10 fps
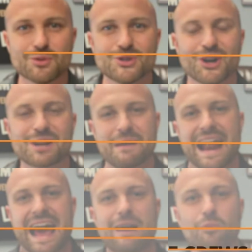we're talking about
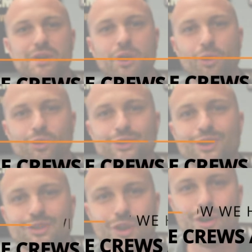how we hold
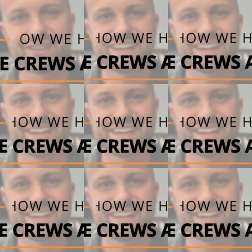our lawn